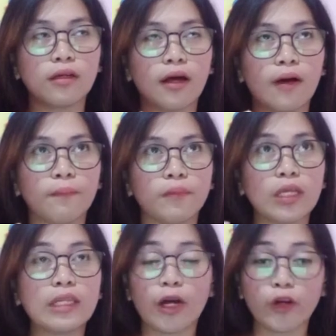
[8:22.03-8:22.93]

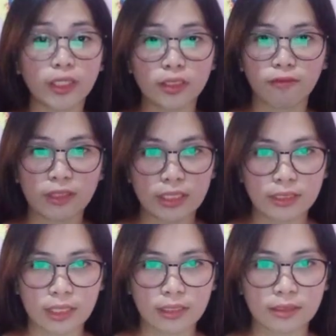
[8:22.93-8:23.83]
in our activity
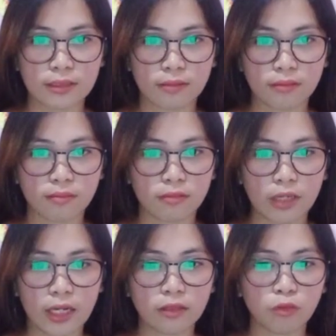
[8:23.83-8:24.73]
6, right?